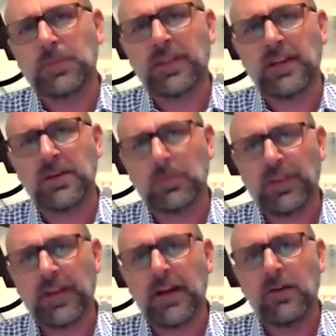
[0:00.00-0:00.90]
within,
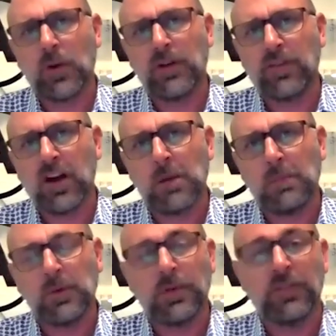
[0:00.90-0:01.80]
within our own environment.